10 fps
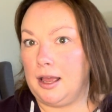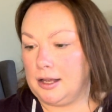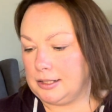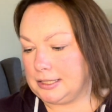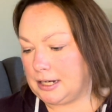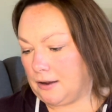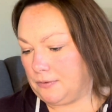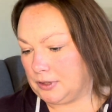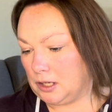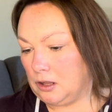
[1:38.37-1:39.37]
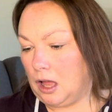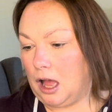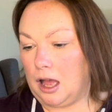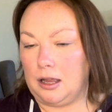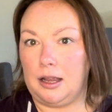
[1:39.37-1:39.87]
stuff with the
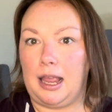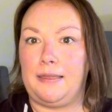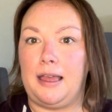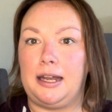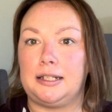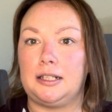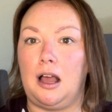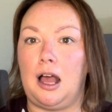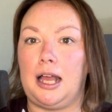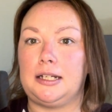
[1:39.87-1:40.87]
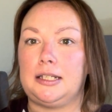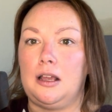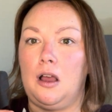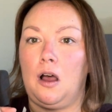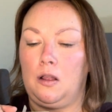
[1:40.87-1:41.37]
clock, and then it's got
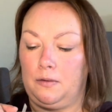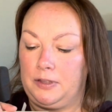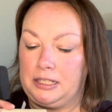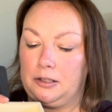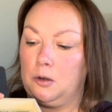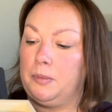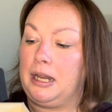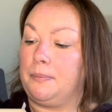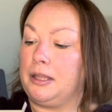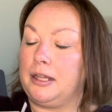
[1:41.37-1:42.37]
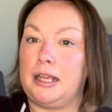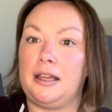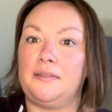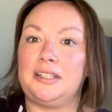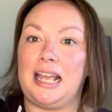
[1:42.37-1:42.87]
all of these little
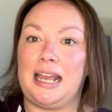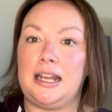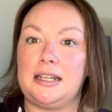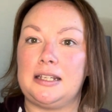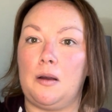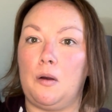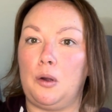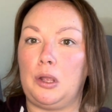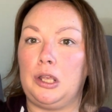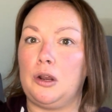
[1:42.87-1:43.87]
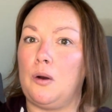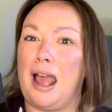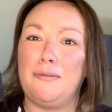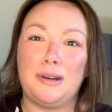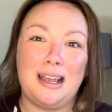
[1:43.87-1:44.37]
manipulatives, and
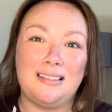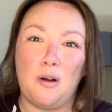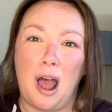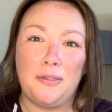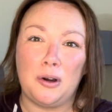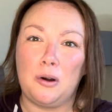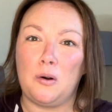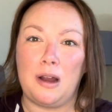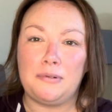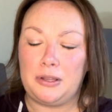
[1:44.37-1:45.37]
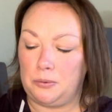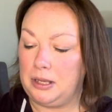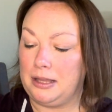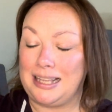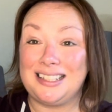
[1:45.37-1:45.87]
every other or every 3
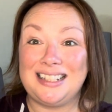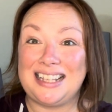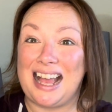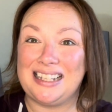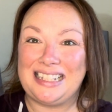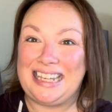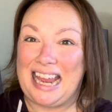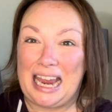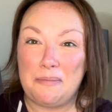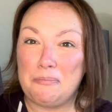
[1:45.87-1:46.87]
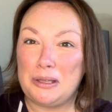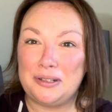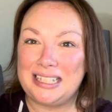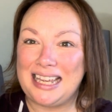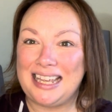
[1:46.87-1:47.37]
lessons has a game
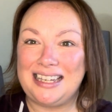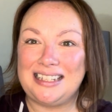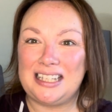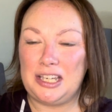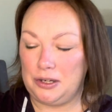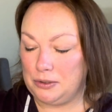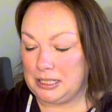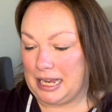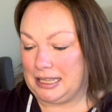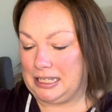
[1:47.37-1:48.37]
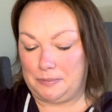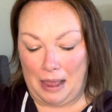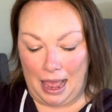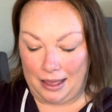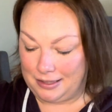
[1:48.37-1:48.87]
built in to use, like these
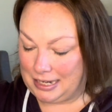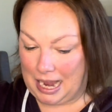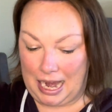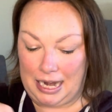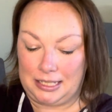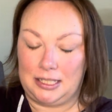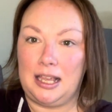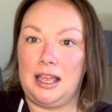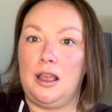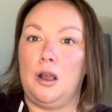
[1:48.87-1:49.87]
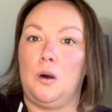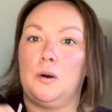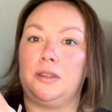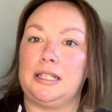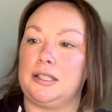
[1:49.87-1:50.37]
math dice, or
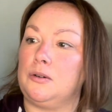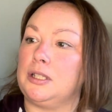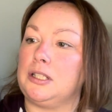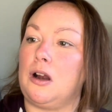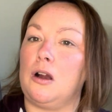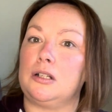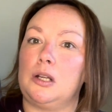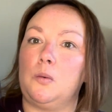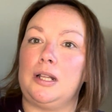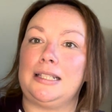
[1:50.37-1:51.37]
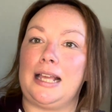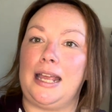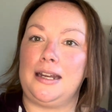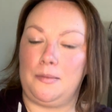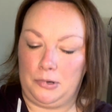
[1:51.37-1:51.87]
these little stars on one
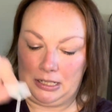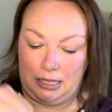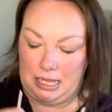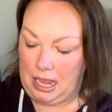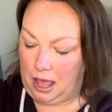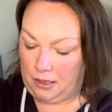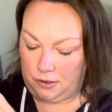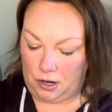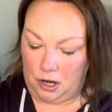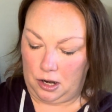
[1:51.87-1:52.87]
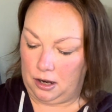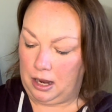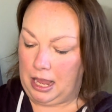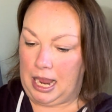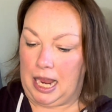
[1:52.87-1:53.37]
side, numbers on the other,
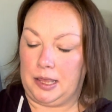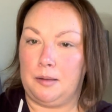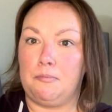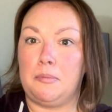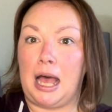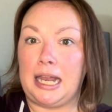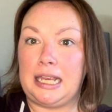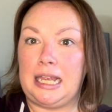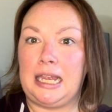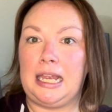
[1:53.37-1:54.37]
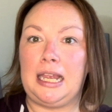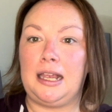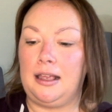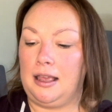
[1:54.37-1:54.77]
and the money.